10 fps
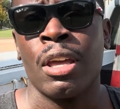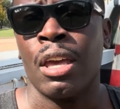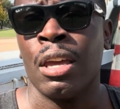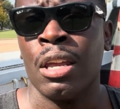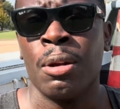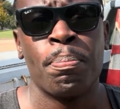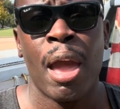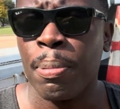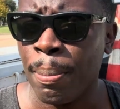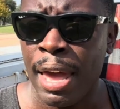in
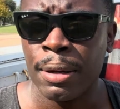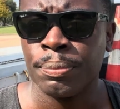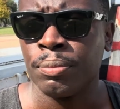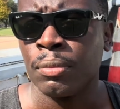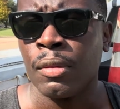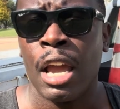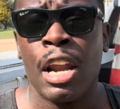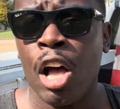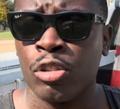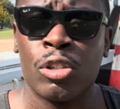paperback. And
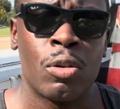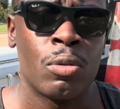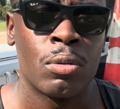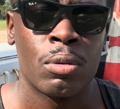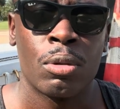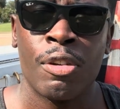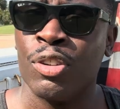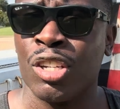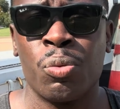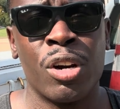also, if you
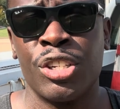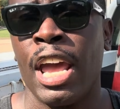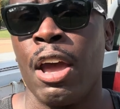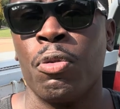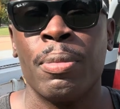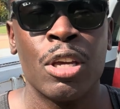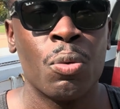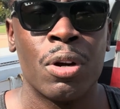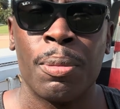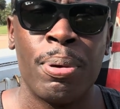just want to chat with me, you
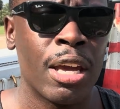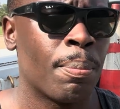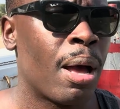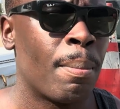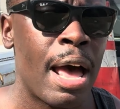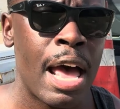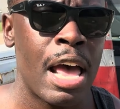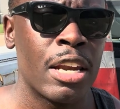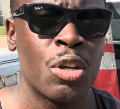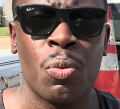want to pick my
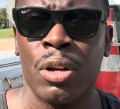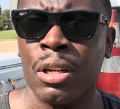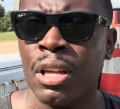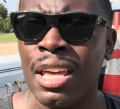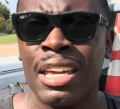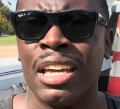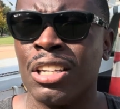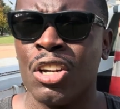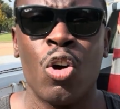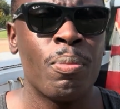mind, you want to get
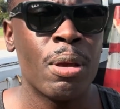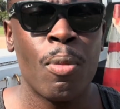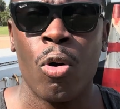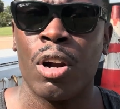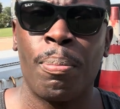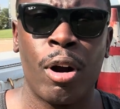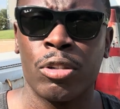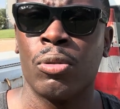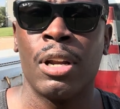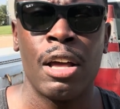to know me more on a
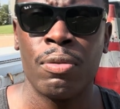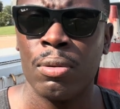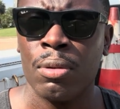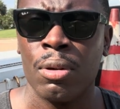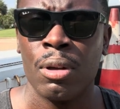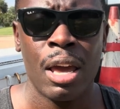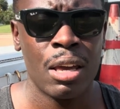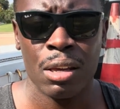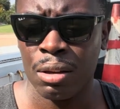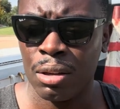personal level,
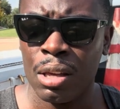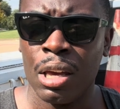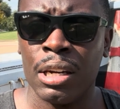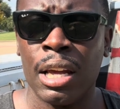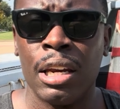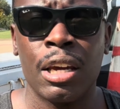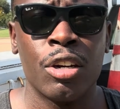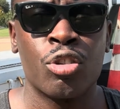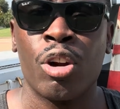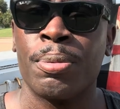hey, hit that link in
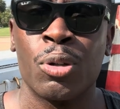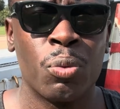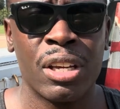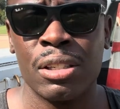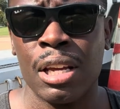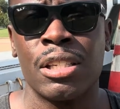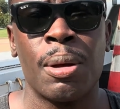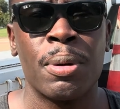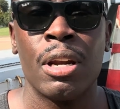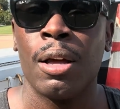the description. We can set
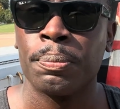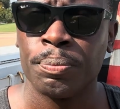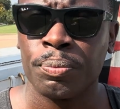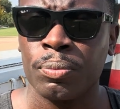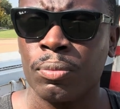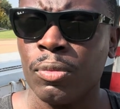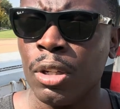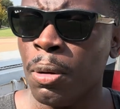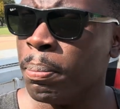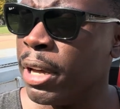something up.
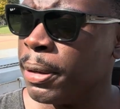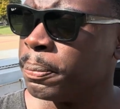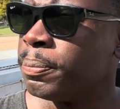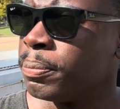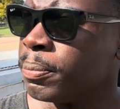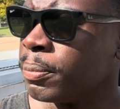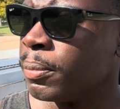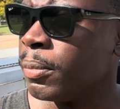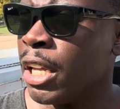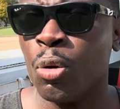But
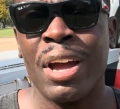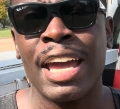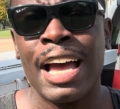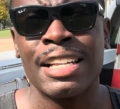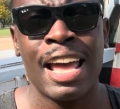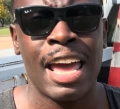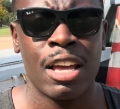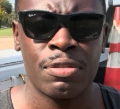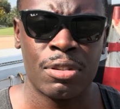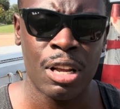anyway, guys, I
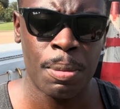have